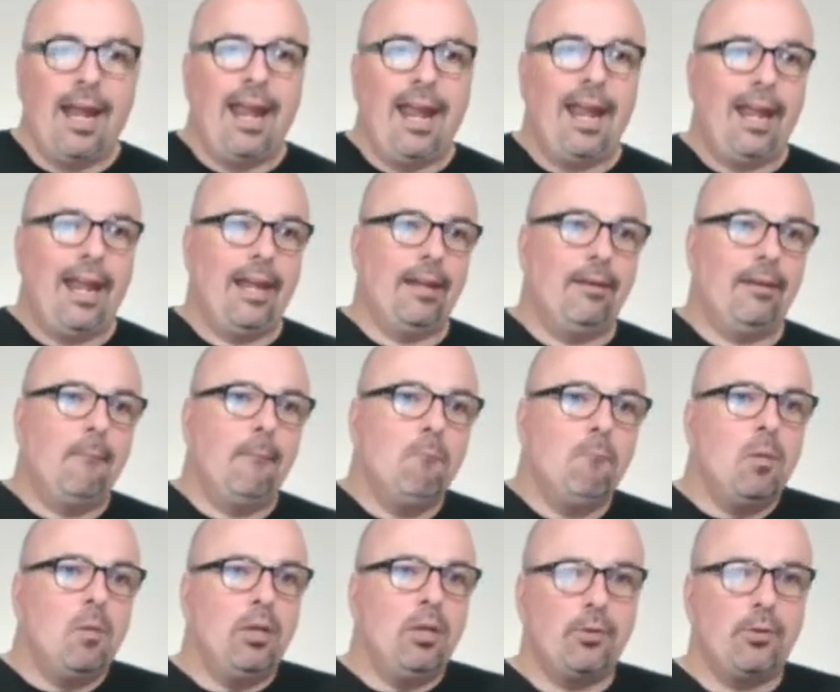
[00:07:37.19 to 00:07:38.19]
And
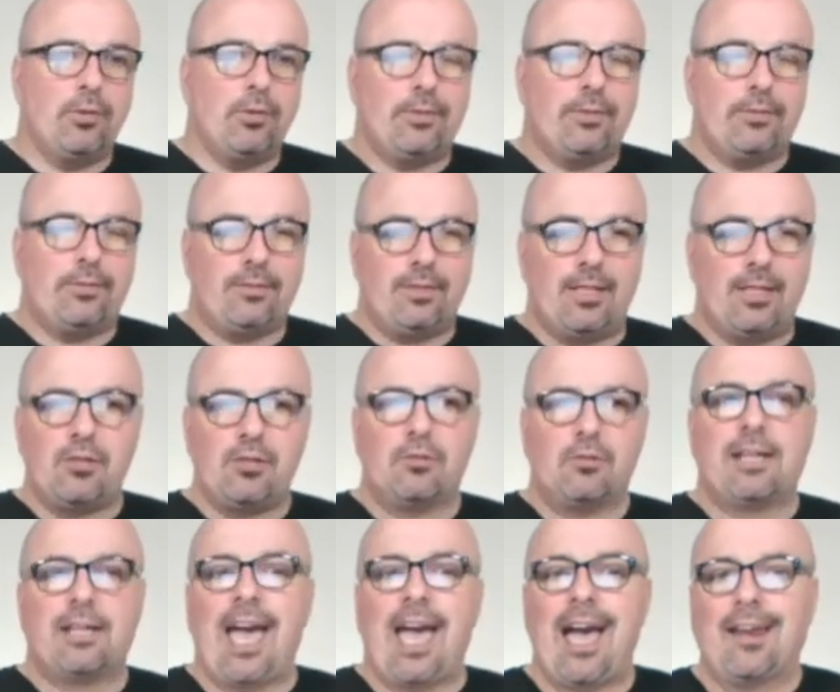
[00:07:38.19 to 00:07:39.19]
your digital
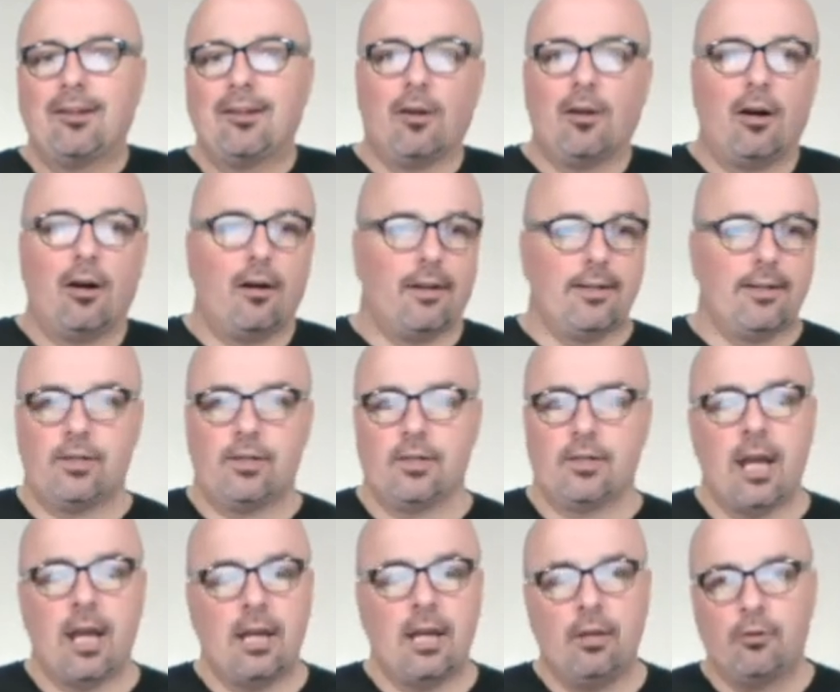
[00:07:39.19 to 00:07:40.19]
catalog is just,
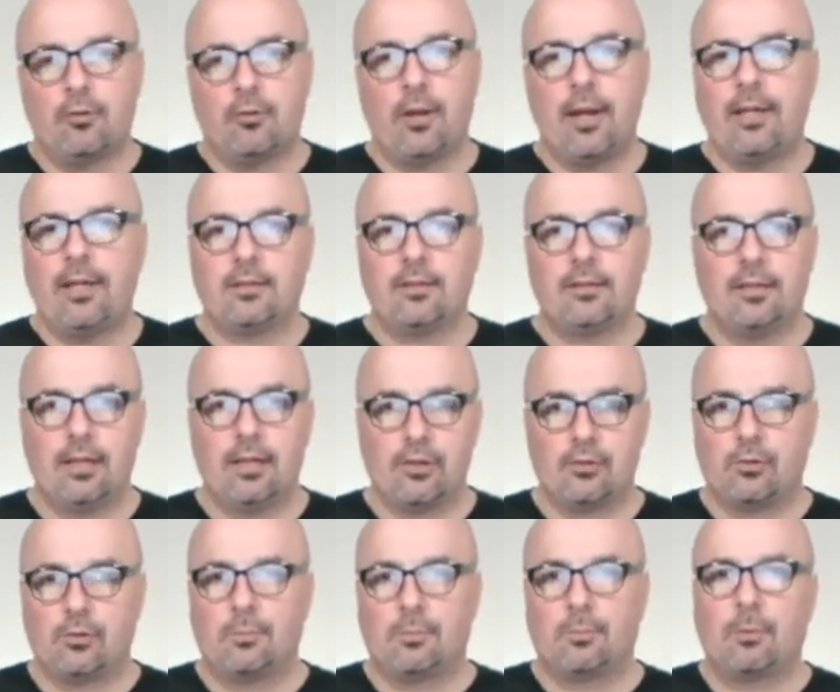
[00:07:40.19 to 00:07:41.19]
you create the
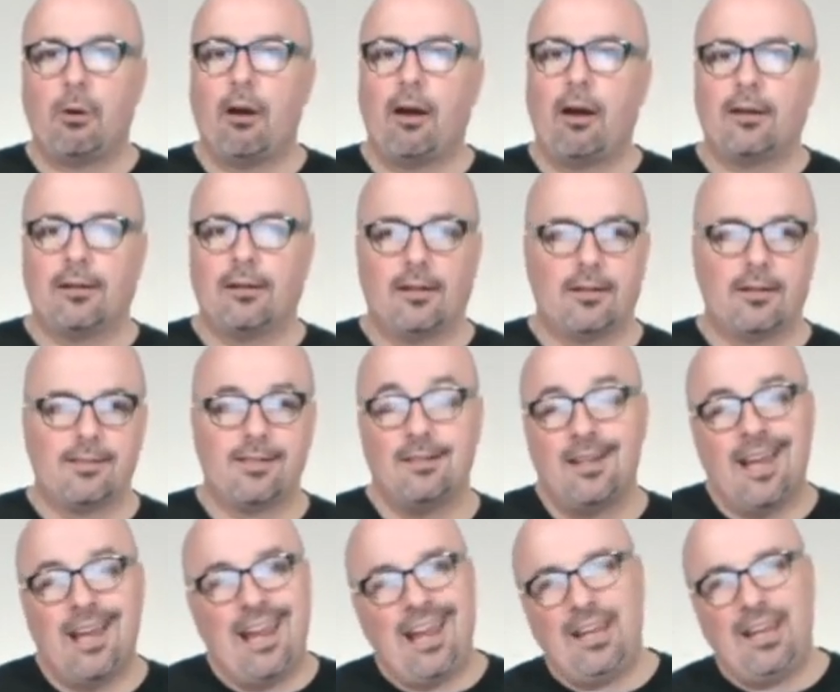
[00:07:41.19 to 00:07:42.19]
initial products, and
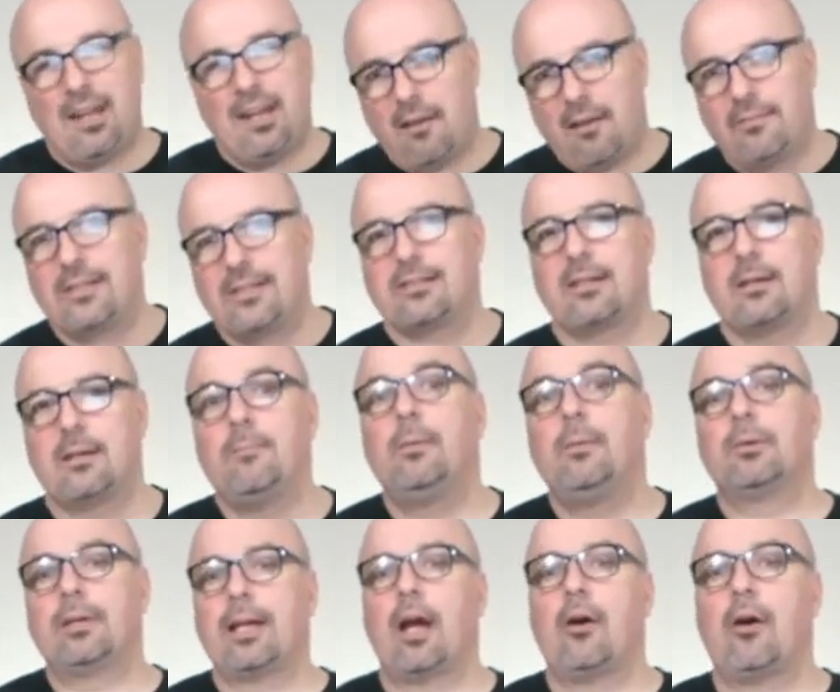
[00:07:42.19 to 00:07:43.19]
obviously
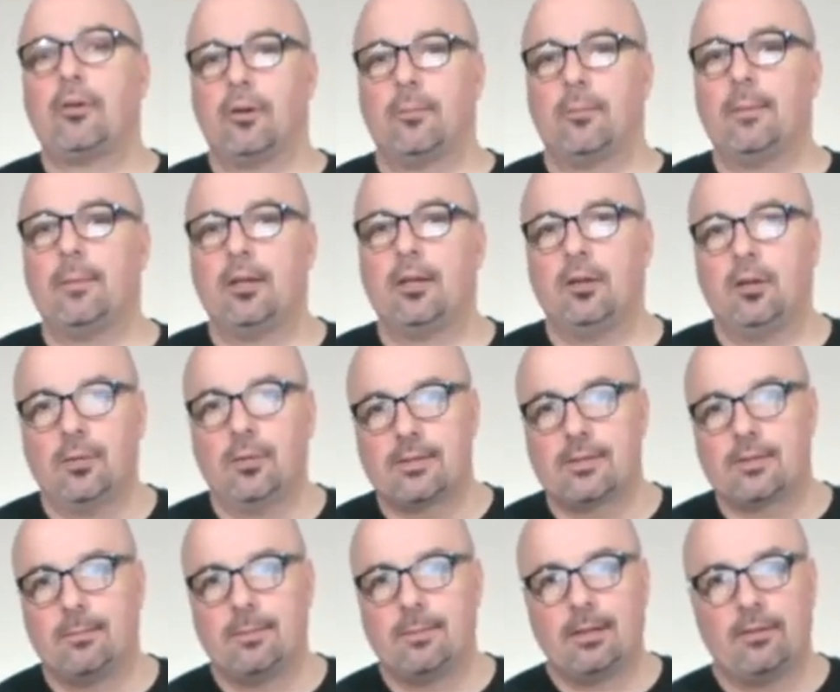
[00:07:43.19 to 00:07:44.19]
building out your menu is
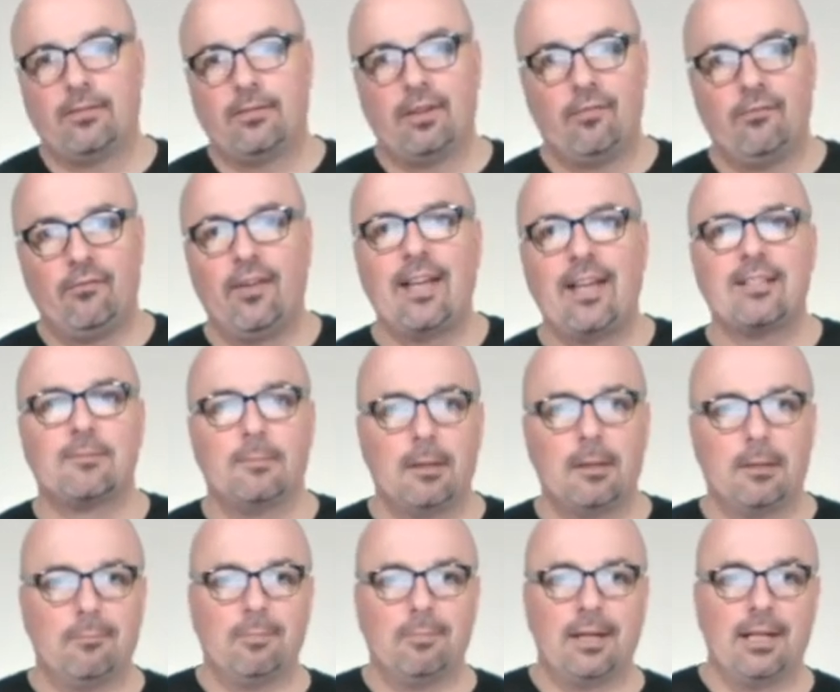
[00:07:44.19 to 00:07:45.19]
a bit of an
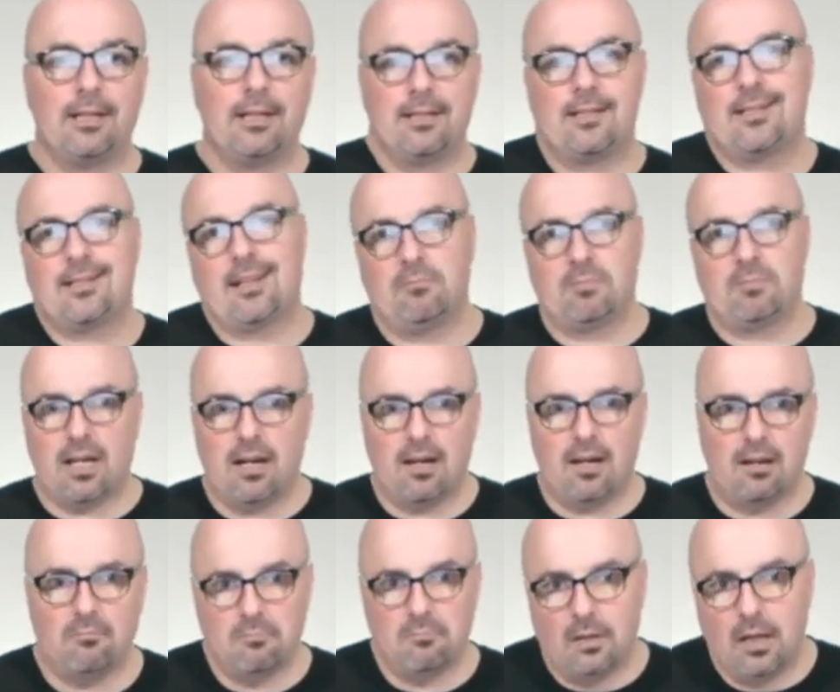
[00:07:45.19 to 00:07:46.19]
investment, but at the same
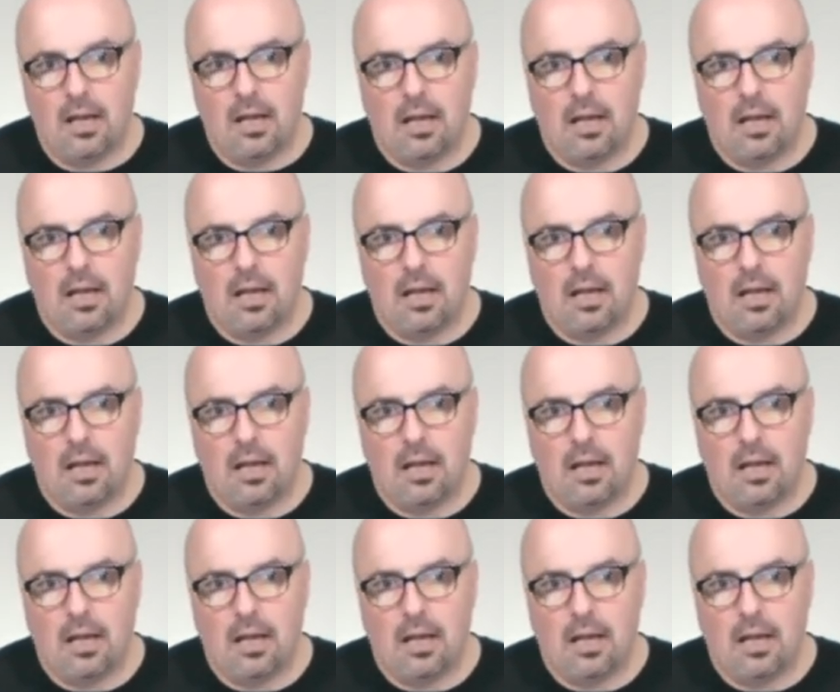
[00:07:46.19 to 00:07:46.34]
time,